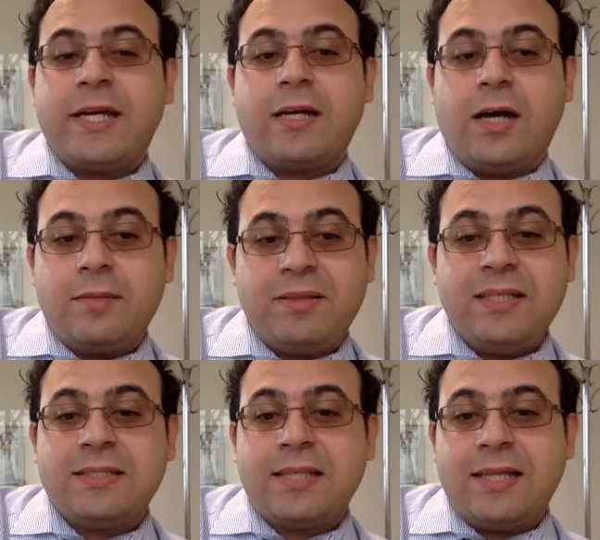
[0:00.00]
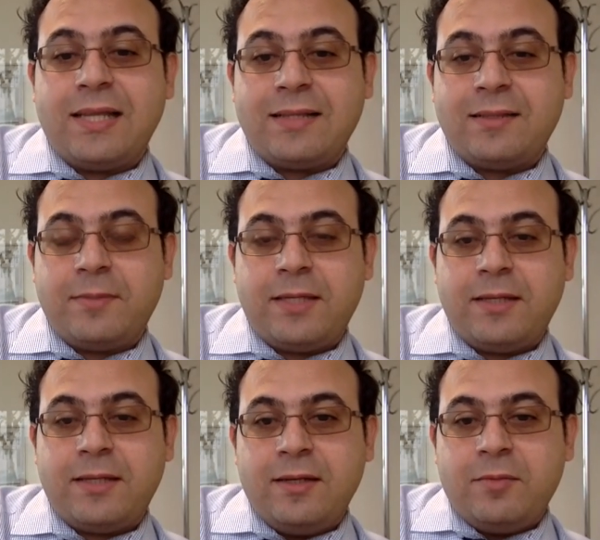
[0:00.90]
God, please send that to
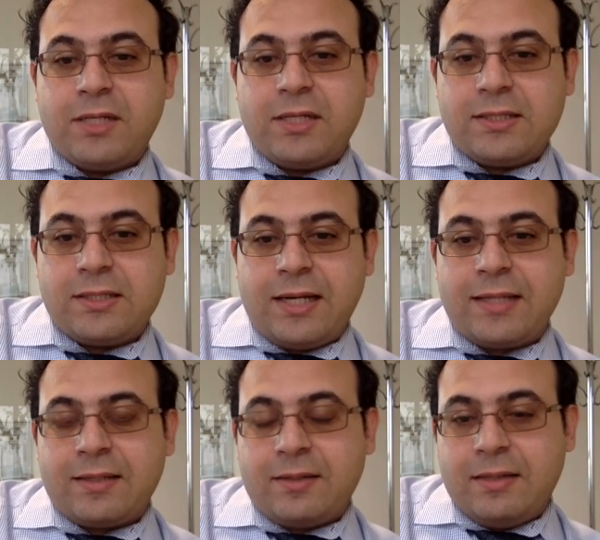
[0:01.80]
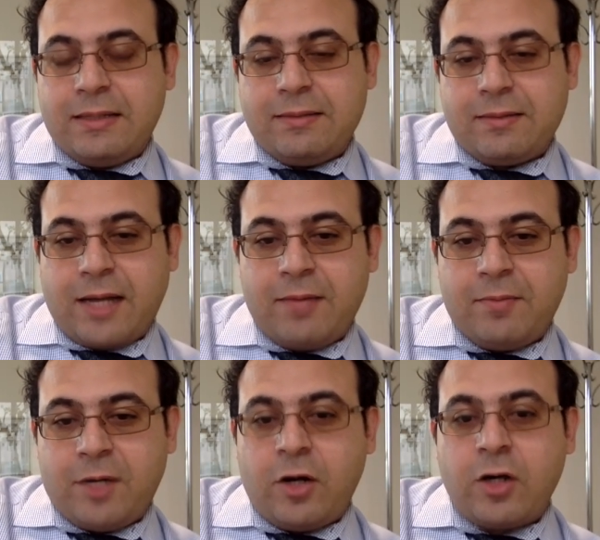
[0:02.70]
me. Because I, uh,
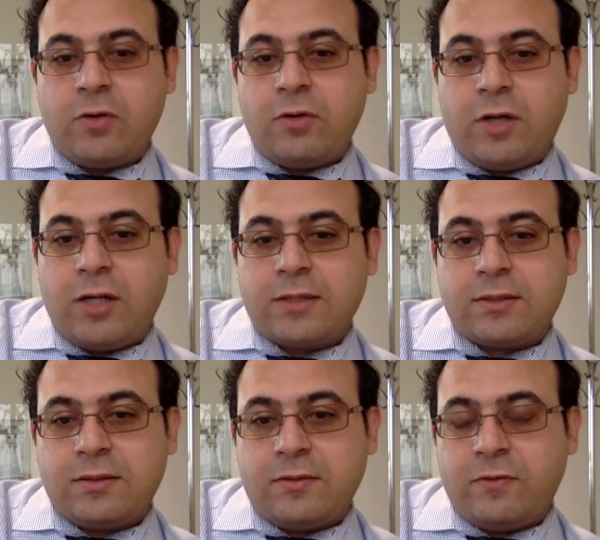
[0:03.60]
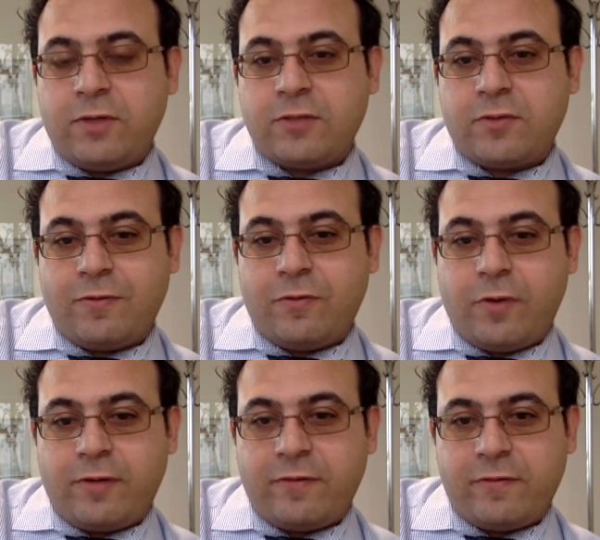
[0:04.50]
my uncle lost the footage from
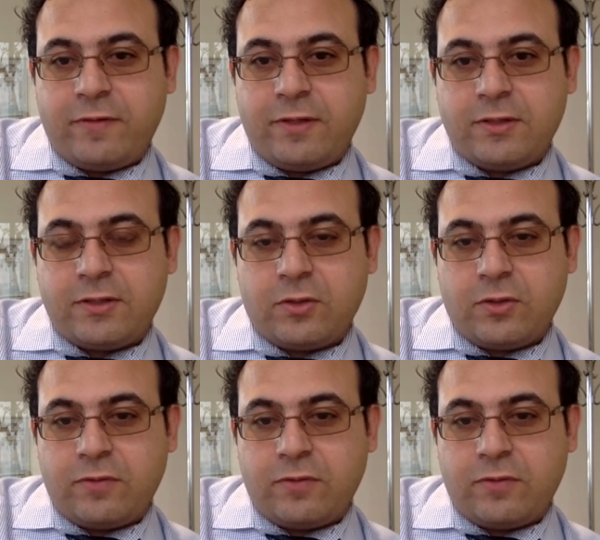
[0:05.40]
40, 50 years ago.